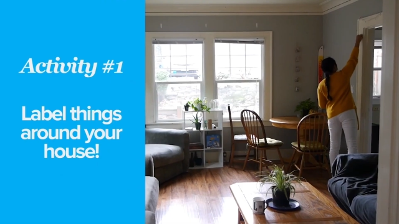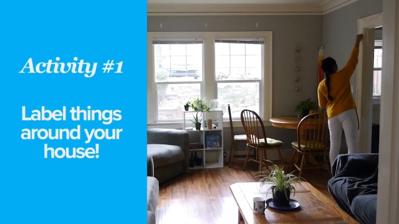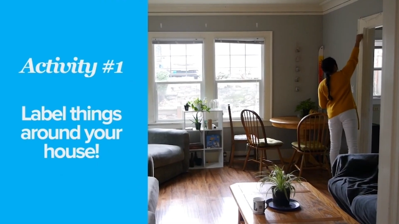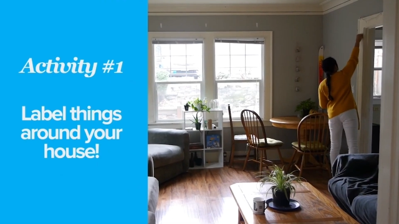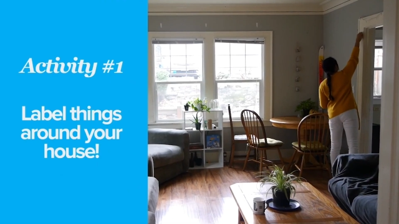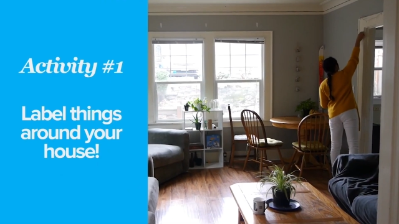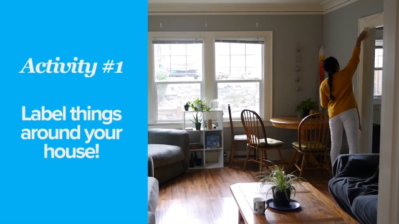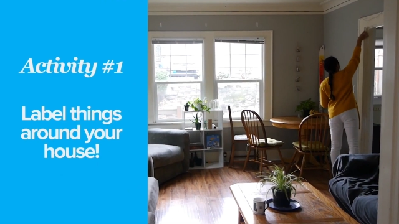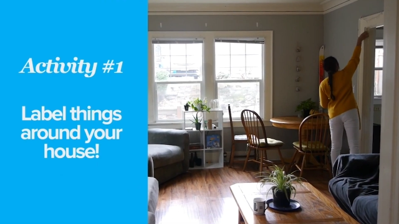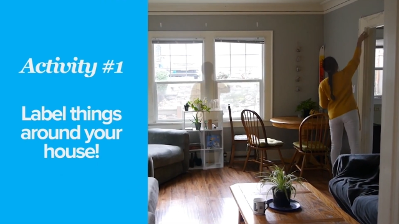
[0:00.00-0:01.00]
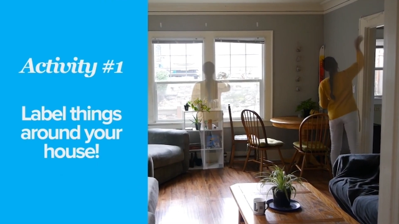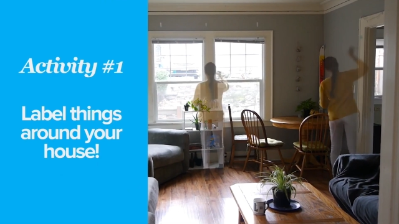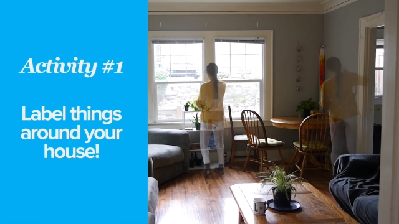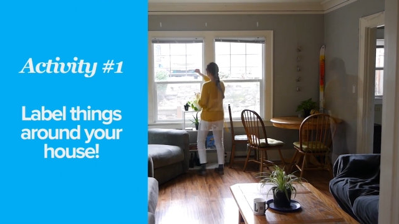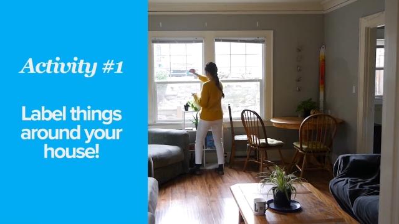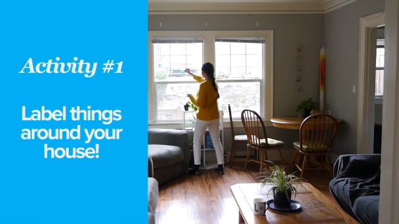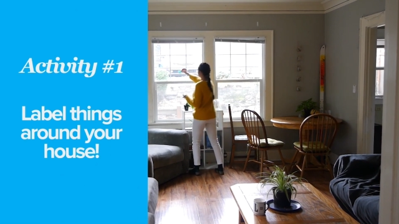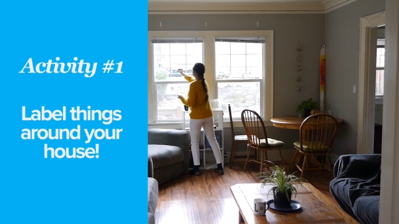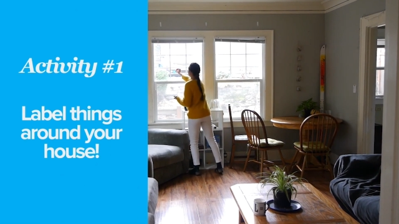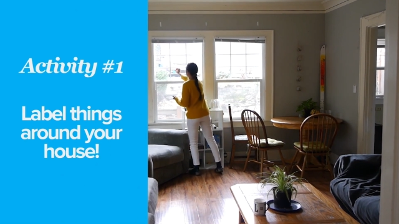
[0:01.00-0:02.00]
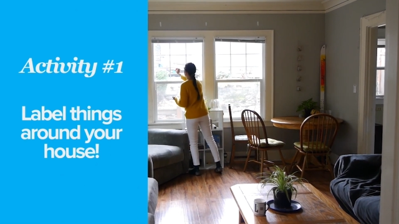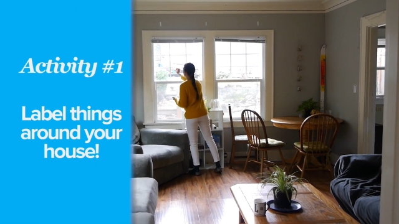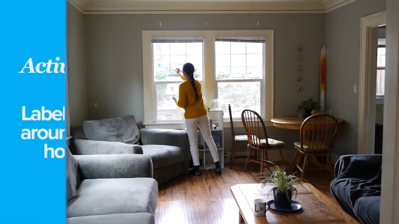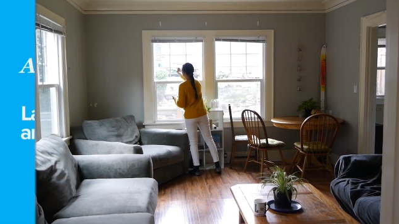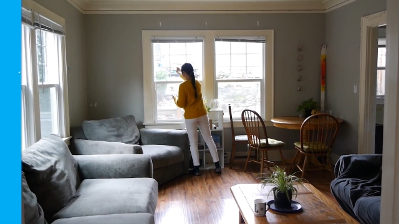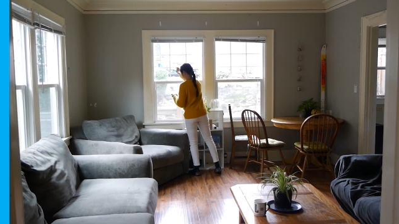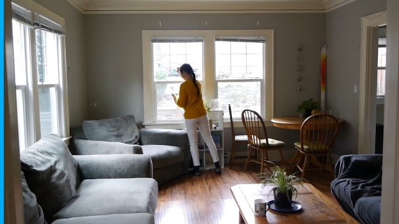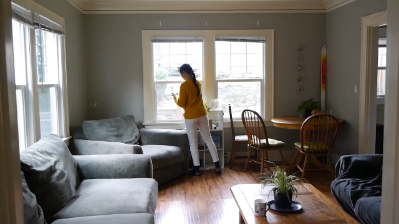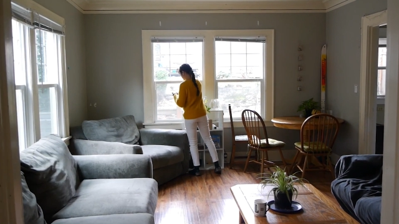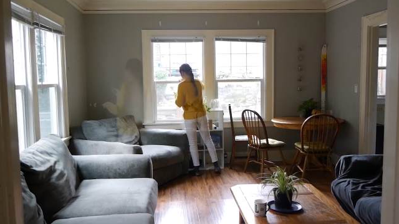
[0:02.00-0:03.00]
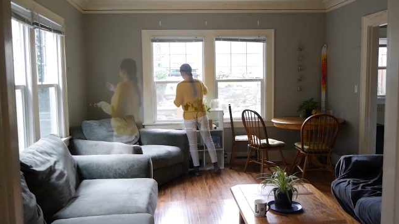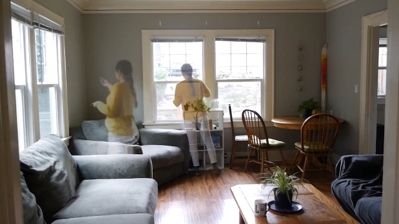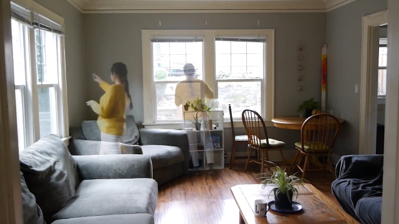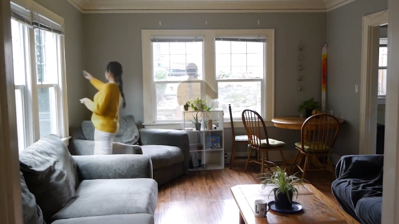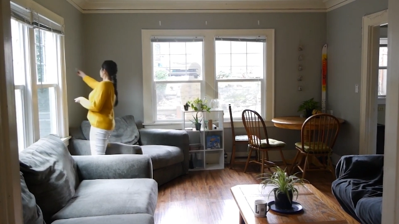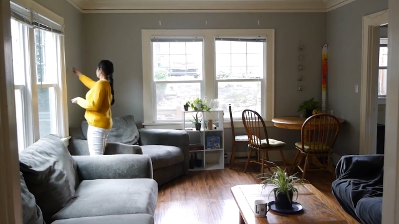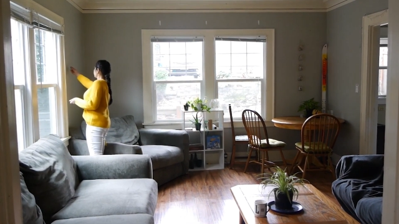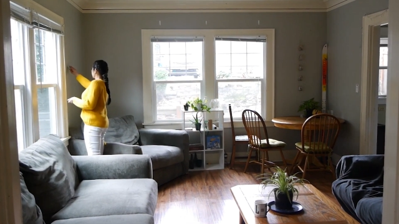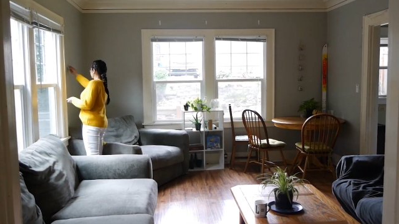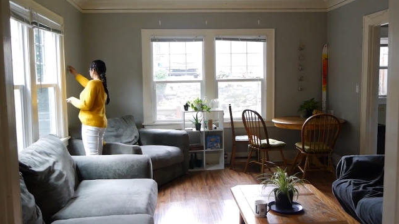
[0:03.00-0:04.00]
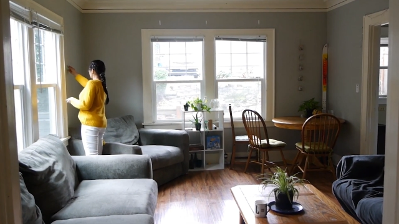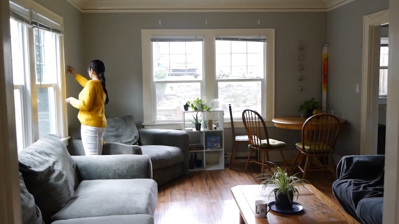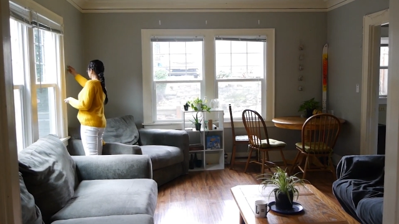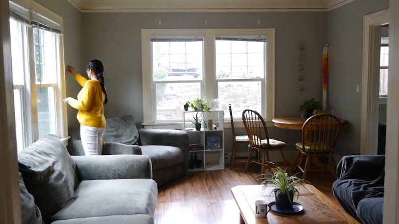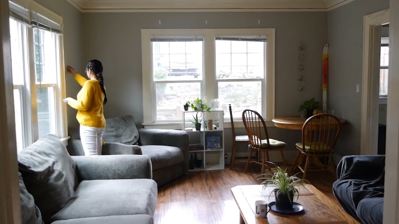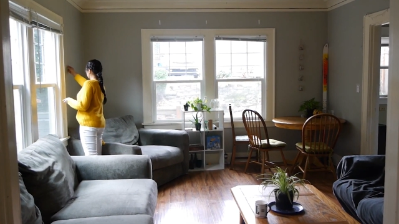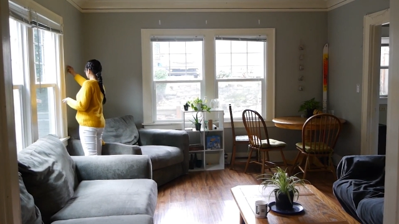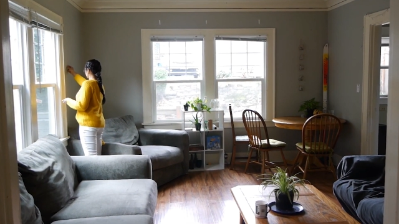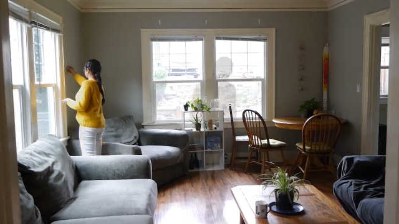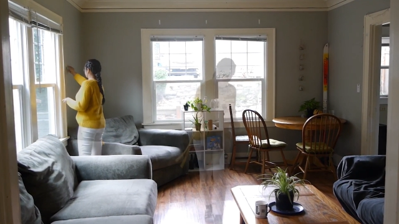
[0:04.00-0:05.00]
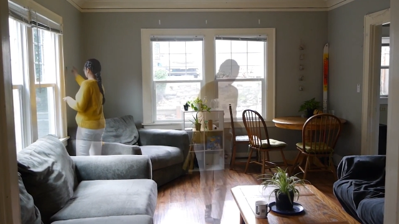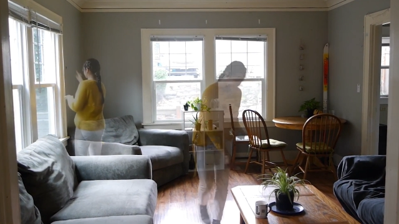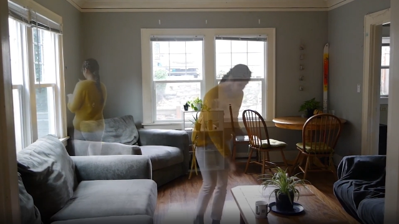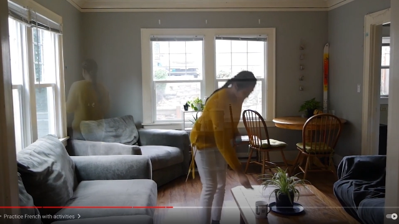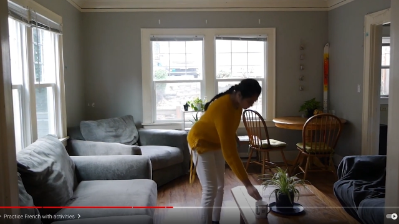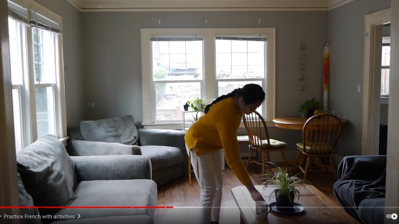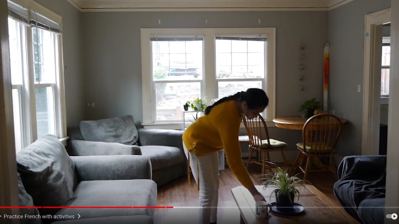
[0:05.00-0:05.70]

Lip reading: No face is visible, so there are no lips to read.